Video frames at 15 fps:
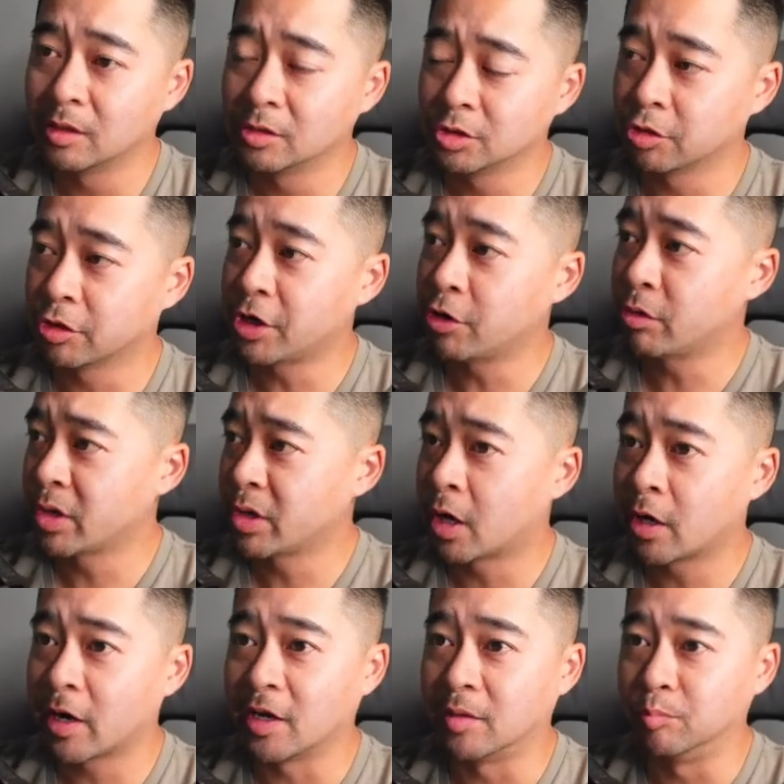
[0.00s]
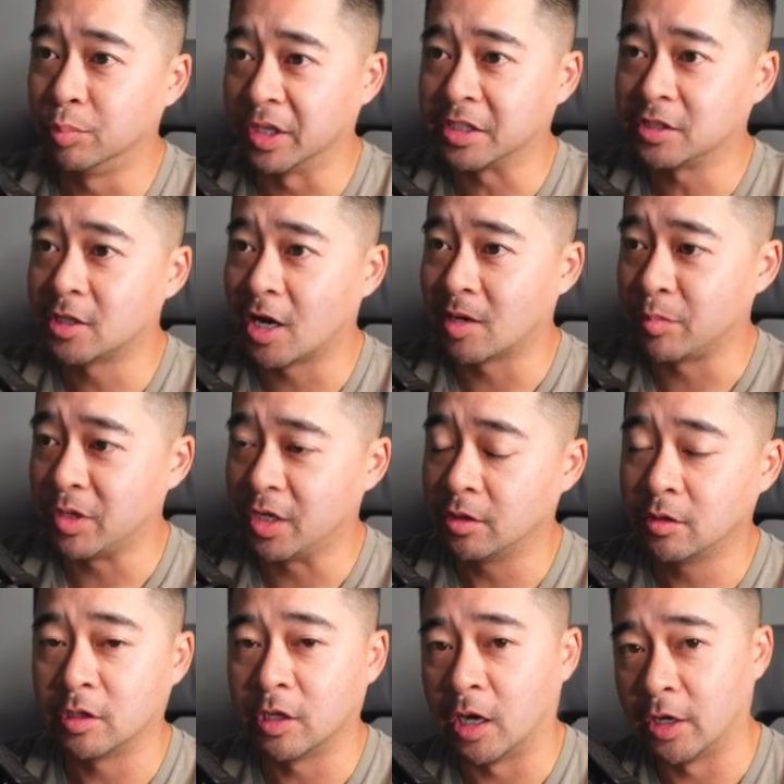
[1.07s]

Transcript: So here we are at Blinq.me.